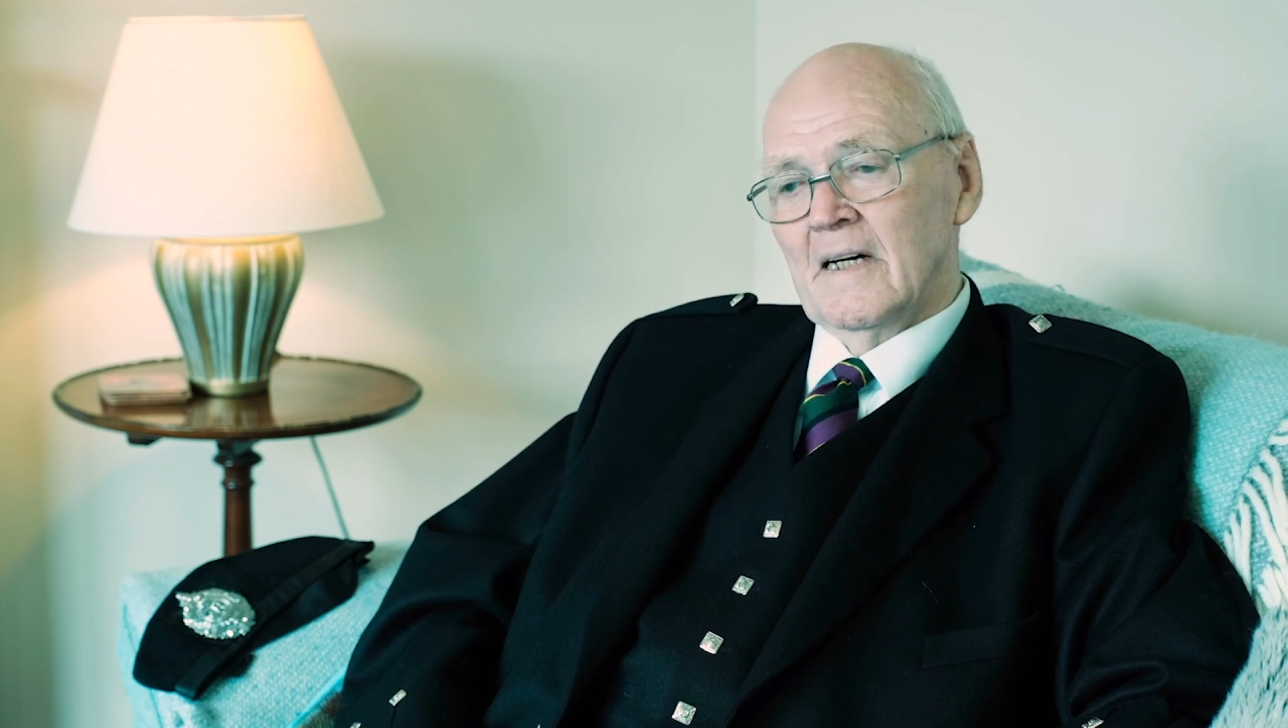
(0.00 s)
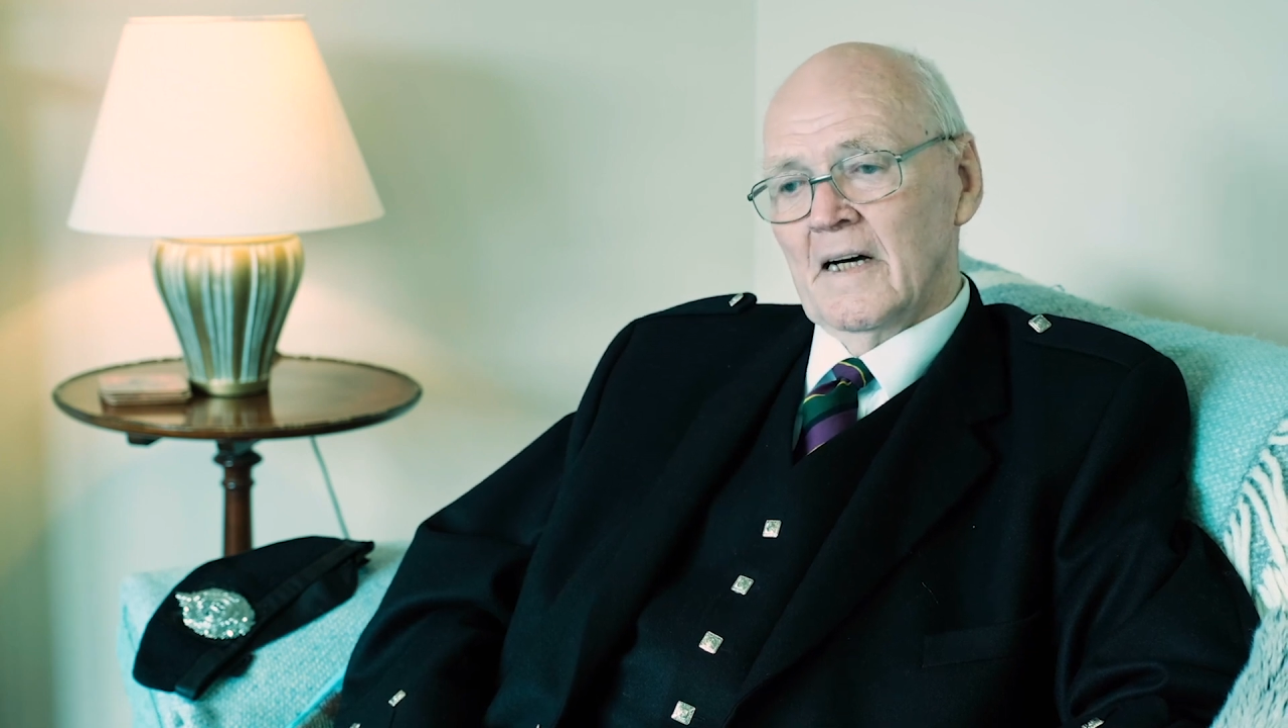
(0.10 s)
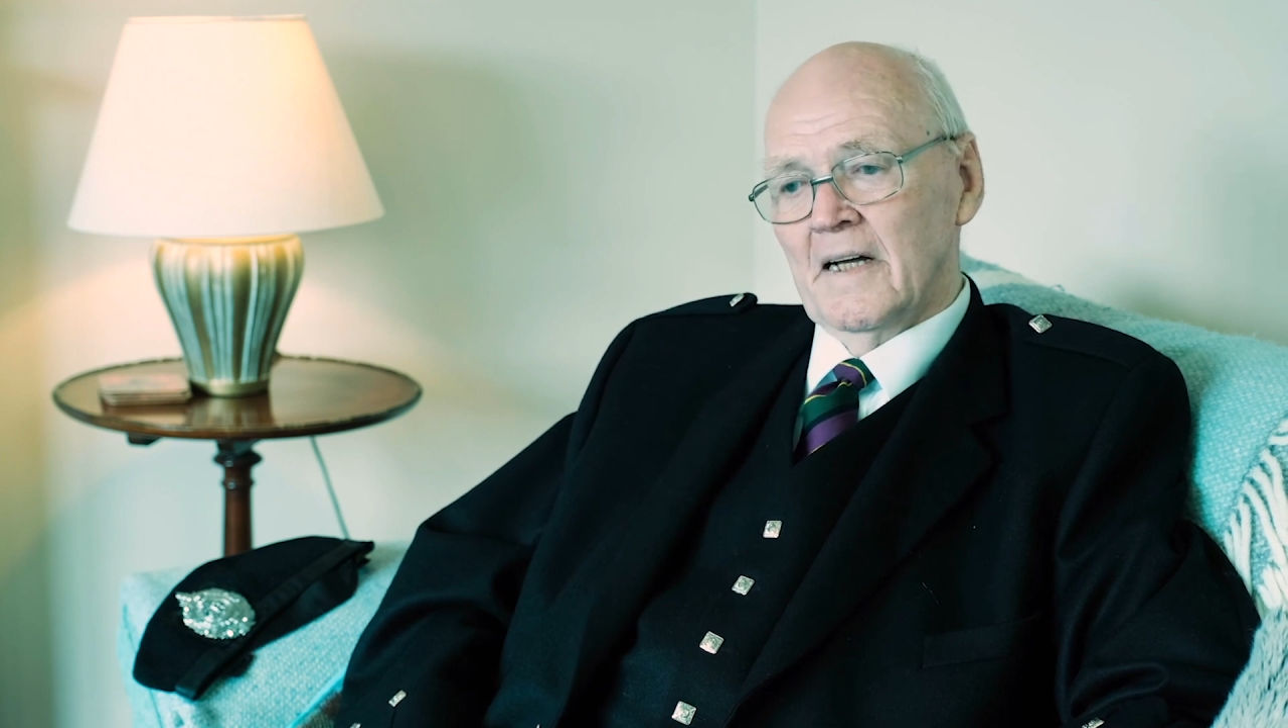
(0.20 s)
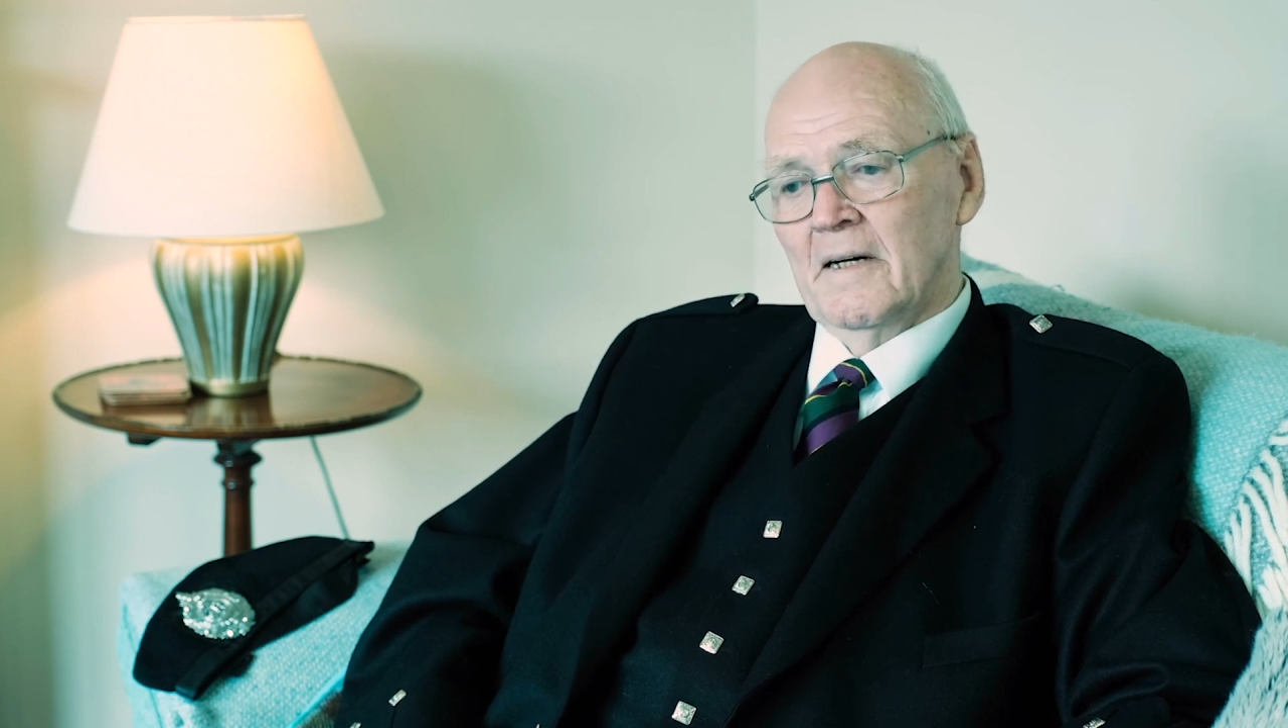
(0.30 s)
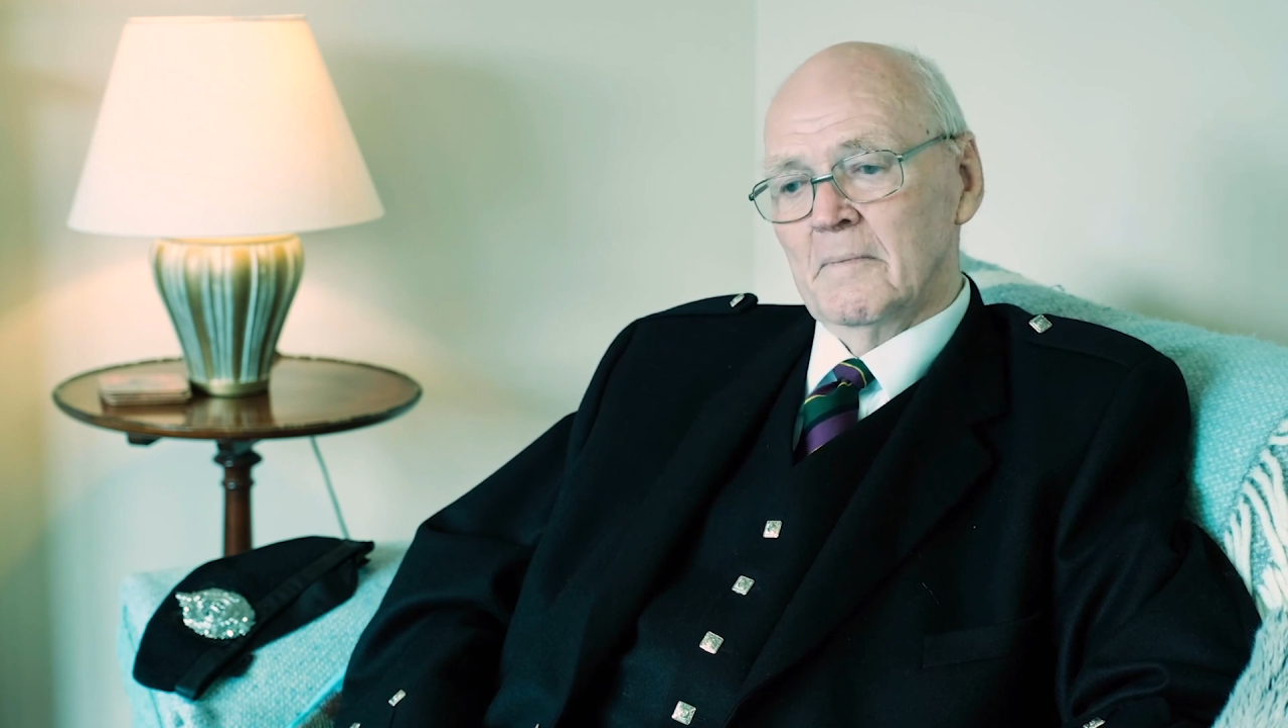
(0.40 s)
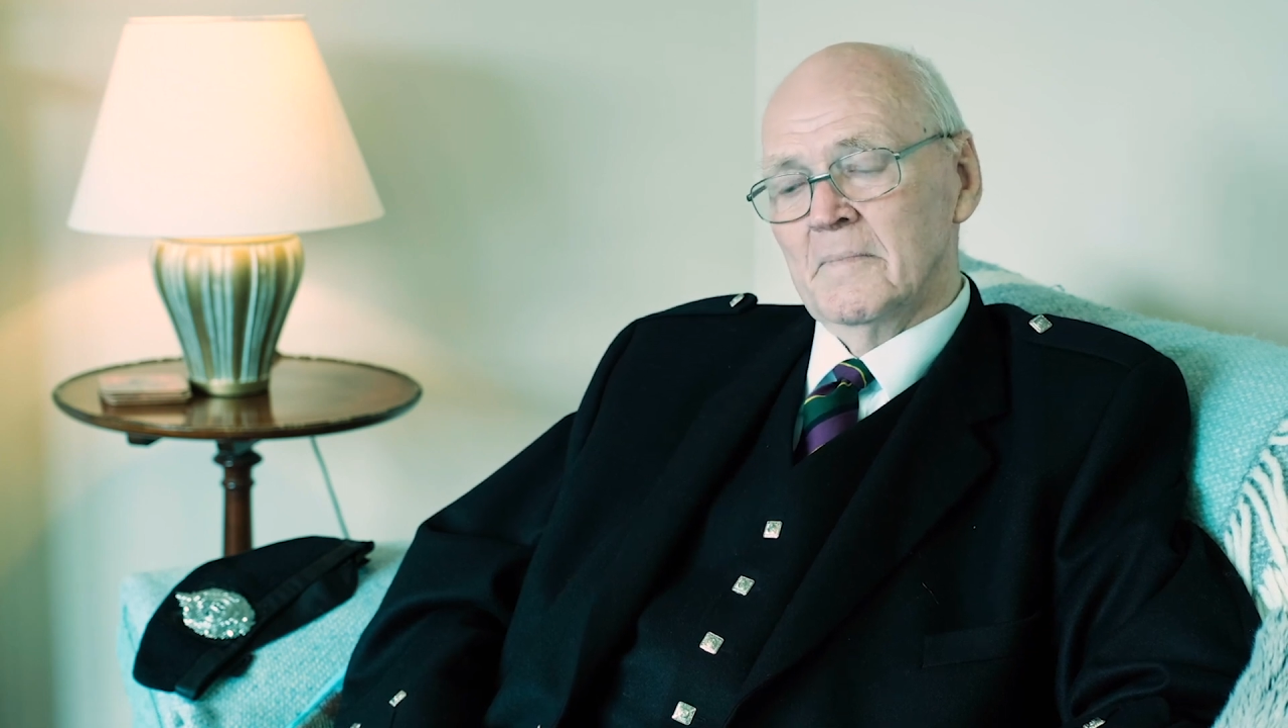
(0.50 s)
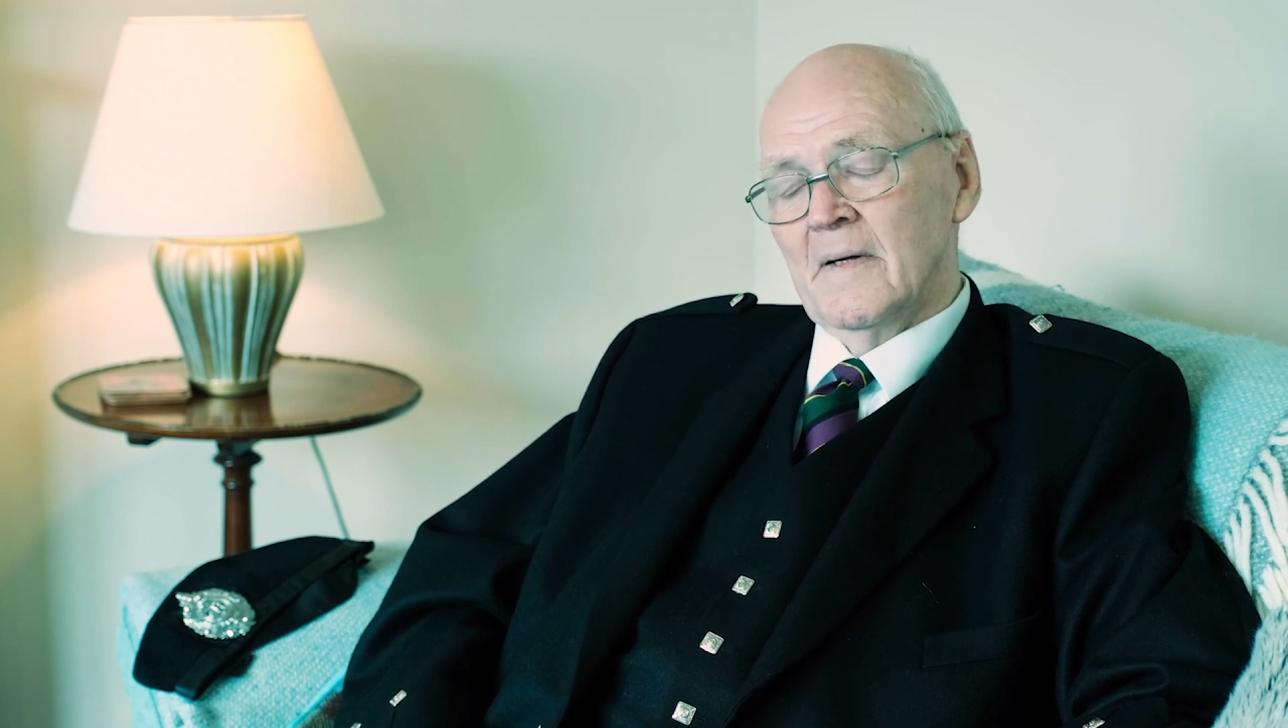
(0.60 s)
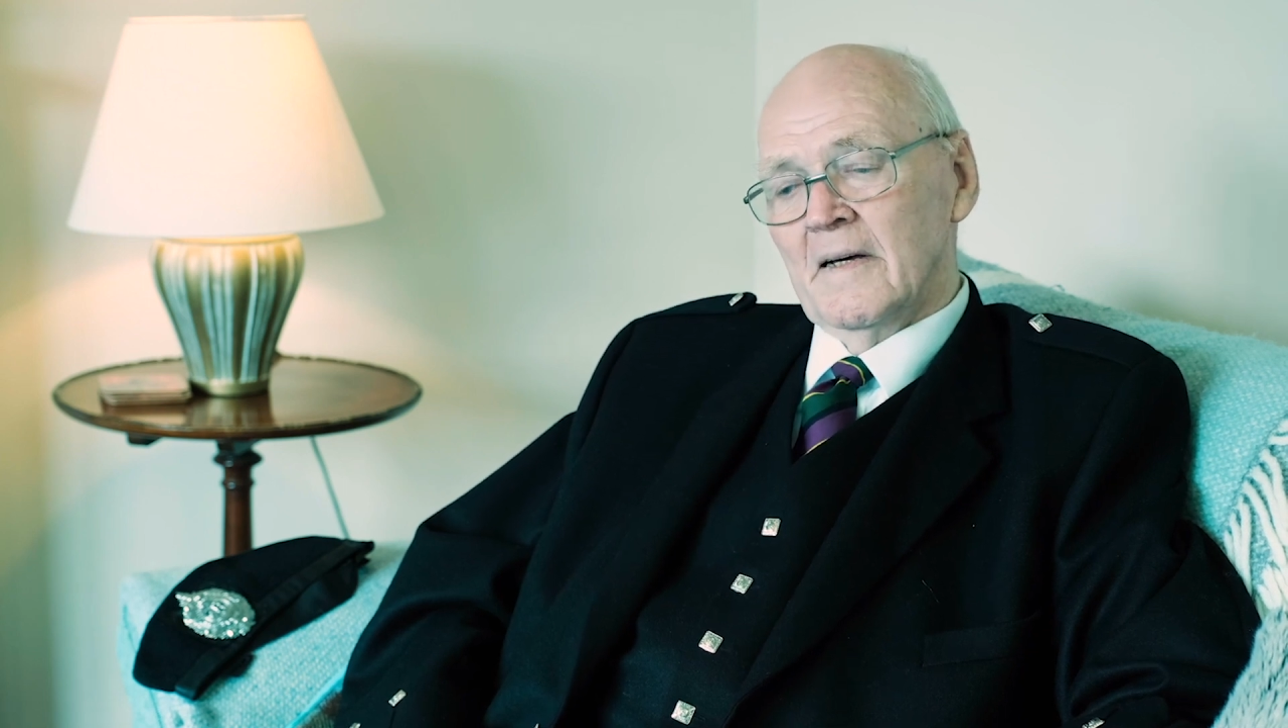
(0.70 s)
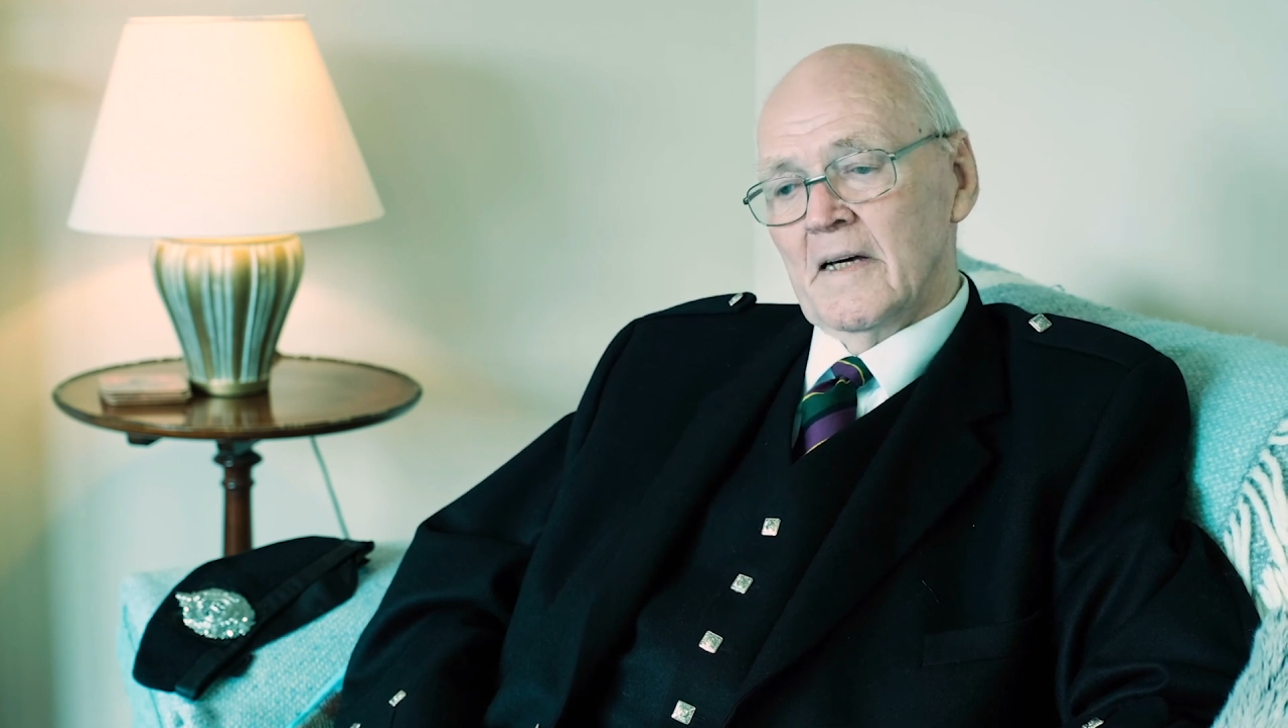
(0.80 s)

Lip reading: And